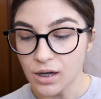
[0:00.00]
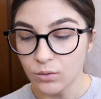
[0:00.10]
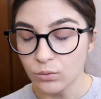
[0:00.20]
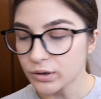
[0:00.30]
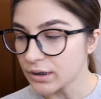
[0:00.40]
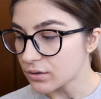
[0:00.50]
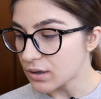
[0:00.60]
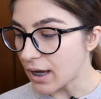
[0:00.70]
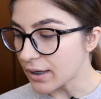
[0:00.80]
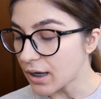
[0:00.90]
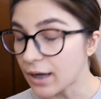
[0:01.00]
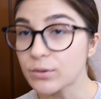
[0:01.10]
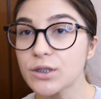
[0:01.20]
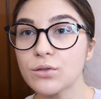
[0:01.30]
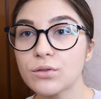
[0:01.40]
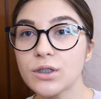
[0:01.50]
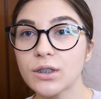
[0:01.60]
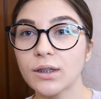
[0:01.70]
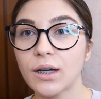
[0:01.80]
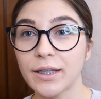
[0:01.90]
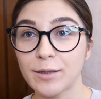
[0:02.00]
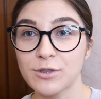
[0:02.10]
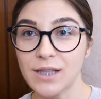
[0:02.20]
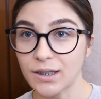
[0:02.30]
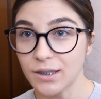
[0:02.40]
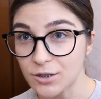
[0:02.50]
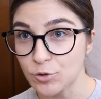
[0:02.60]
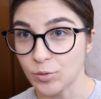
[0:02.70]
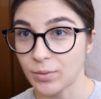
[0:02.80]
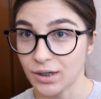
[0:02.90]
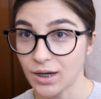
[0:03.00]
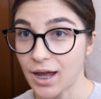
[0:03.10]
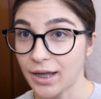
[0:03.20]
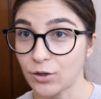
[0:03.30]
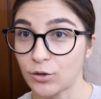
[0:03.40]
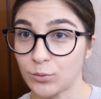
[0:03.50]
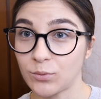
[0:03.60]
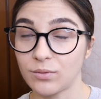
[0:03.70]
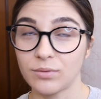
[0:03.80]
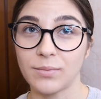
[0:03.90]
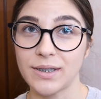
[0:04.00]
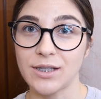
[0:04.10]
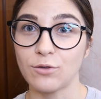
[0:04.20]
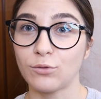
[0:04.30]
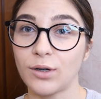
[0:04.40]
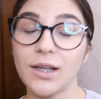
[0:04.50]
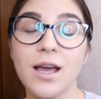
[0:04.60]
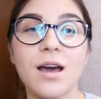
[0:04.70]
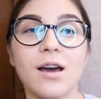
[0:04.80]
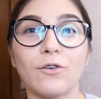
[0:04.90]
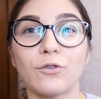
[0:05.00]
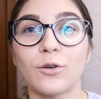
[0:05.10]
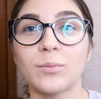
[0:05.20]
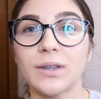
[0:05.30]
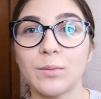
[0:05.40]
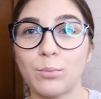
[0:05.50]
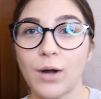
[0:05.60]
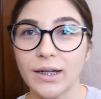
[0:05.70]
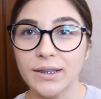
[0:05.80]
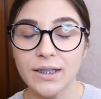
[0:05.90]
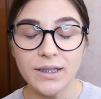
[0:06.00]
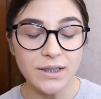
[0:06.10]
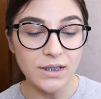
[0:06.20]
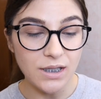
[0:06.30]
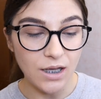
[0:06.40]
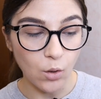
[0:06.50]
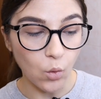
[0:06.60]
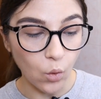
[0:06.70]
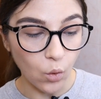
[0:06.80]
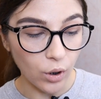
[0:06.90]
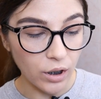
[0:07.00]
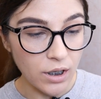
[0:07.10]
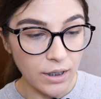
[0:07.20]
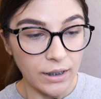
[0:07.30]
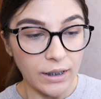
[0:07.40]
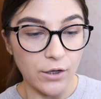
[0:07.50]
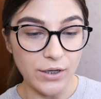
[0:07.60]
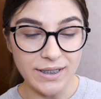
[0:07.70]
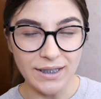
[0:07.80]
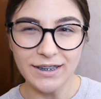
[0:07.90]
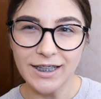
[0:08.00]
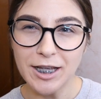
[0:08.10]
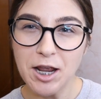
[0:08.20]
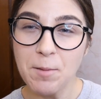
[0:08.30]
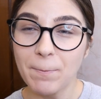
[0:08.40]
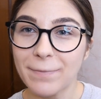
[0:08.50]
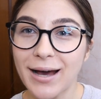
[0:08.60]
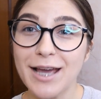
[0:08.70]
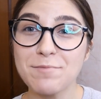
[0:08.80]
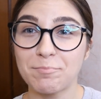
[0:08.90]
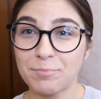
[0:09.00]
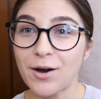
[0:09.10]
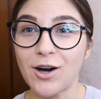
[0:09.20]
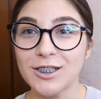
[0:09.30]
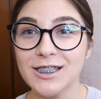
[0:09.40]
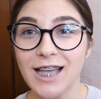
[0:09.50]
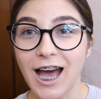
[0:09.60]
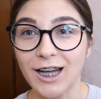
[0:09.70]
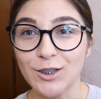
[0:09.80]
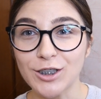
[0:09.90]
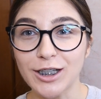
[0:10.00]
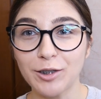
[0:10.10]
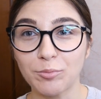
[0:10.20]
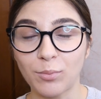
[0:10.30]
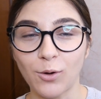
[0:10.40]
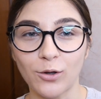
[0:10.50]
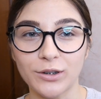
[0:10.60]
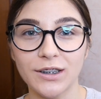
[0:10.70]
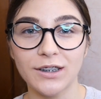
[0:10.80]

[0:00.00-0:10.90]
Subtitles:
what else? I was using a hemostatic instrument. I got myself one from the practice, or recently my boss actually bought